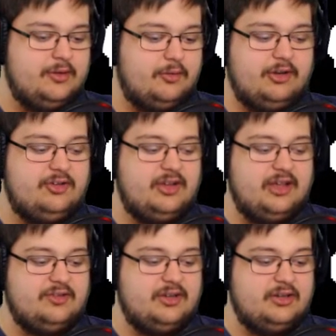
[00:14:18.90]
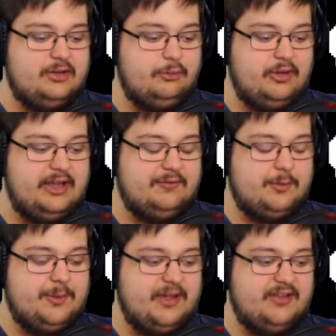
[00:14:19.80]
To reach the exit, you will have
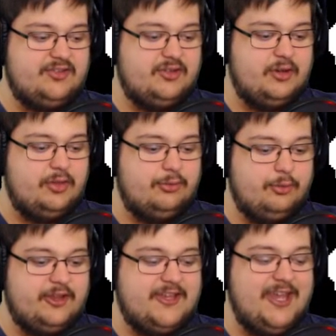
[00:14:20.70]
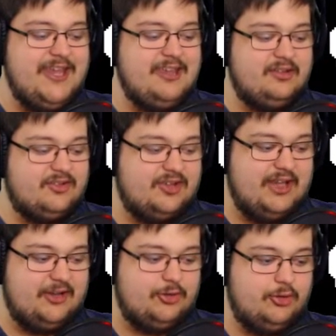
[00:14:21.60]
to pass through the king's
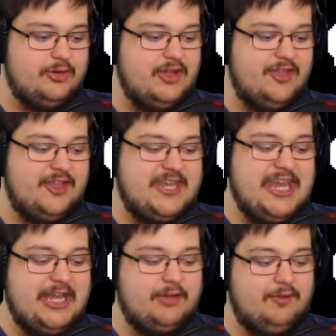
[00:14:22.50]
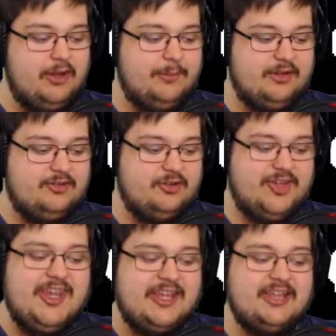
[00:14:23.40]
castle. The king of all monsters.
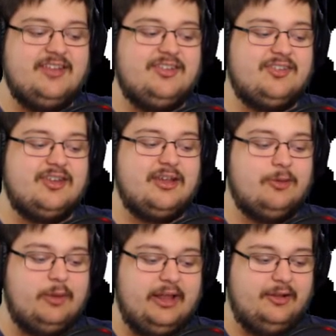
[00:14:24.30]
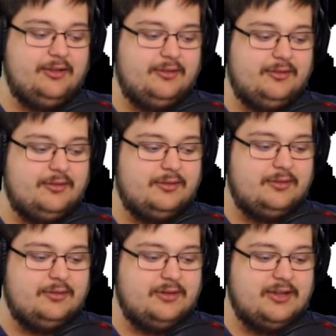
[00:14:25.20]
He is, well,
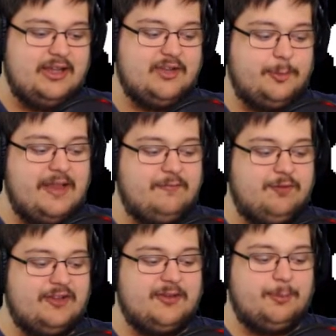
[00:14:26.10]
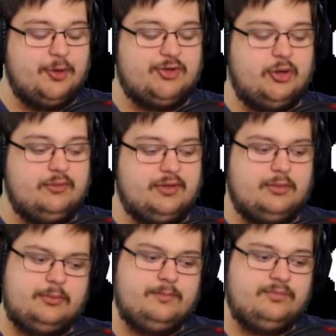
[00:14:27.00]
he's a big fuzzy pushover.
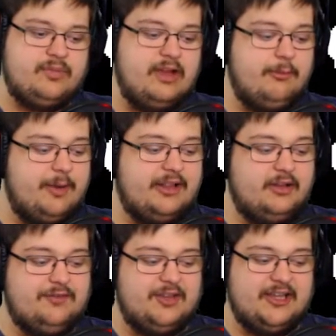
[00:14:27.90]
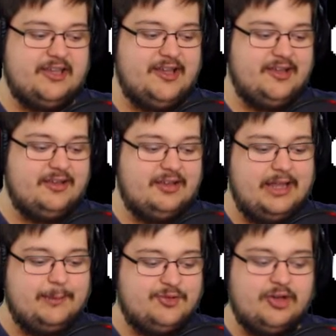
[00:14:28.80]
Everybody loves that guy.
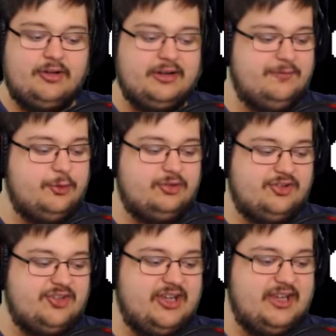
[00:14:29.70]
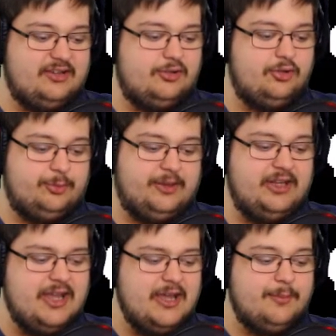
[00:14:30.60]
I am certain if you just say, excuse
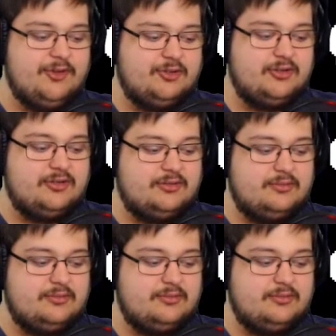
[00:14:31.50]
me, Mr.